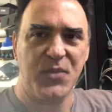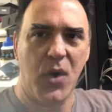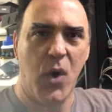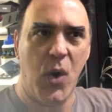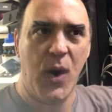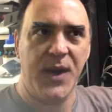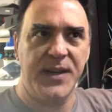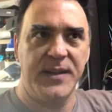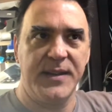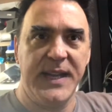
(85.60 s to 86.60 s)

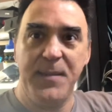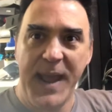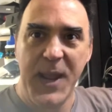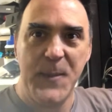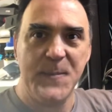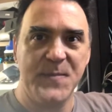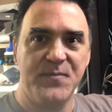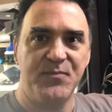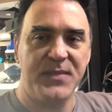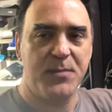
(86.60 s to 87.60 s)
on eBay,
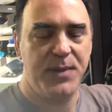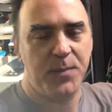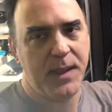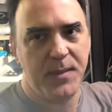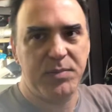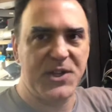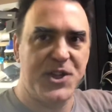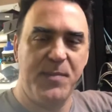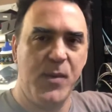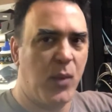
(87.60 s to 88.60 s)
you know, maybe plus
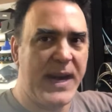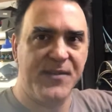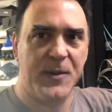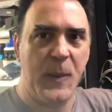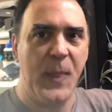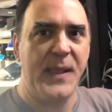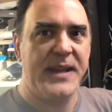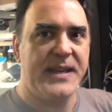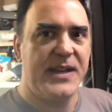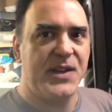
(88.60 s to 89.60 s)
shipping, whatever.
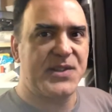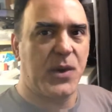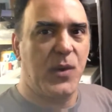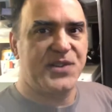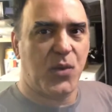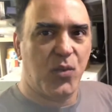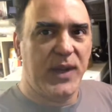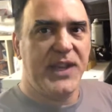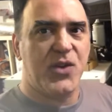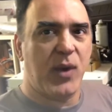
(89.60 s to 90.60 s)
So it's a
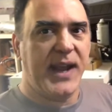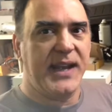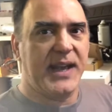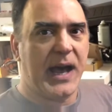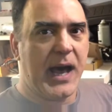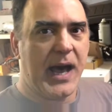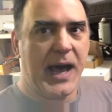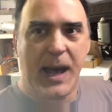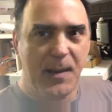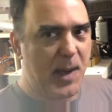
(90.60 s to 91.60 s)
really great uh,
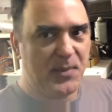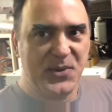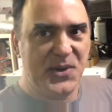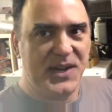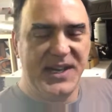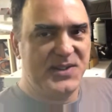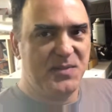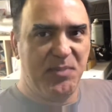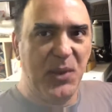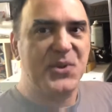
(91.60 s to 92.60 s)
opportunity to
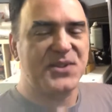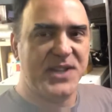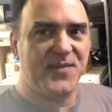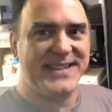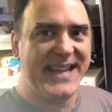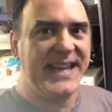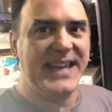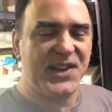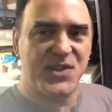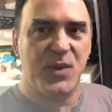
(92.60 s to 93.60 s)
build yourself a ten
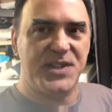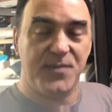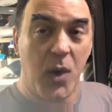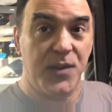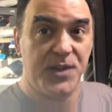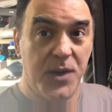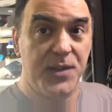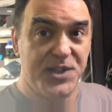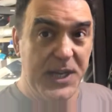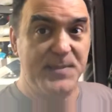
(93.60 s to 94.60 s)
gig switch on the on the
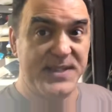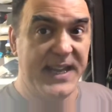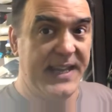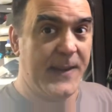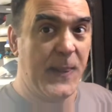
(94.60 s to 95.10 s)
cheap side.